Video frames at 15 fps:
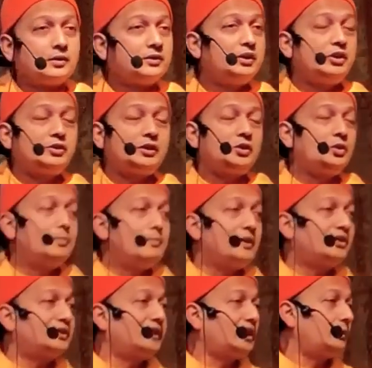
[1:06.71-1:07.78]
Teacher, you
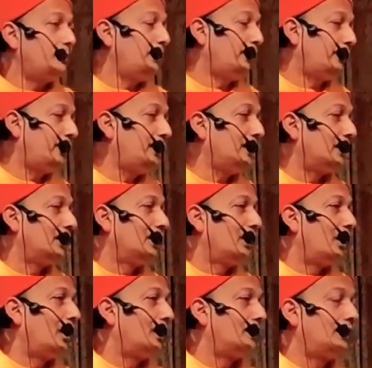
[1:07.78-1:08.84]
must set me free.
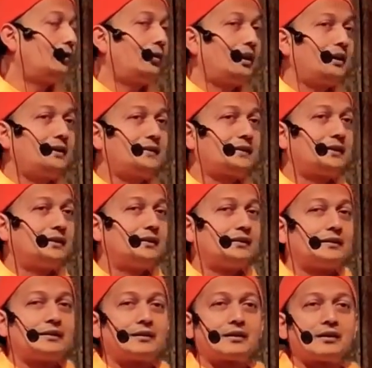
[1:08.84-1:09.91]
Otherwise,
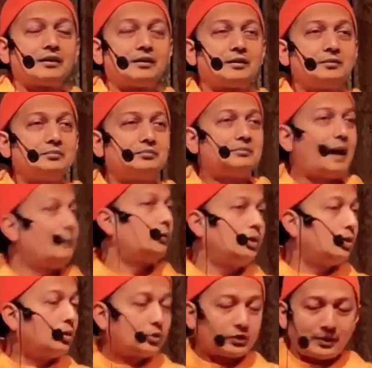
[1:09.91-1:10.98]
I'm
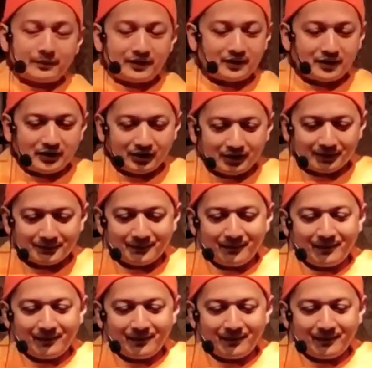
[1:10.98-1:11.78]
going to go to some other teacher.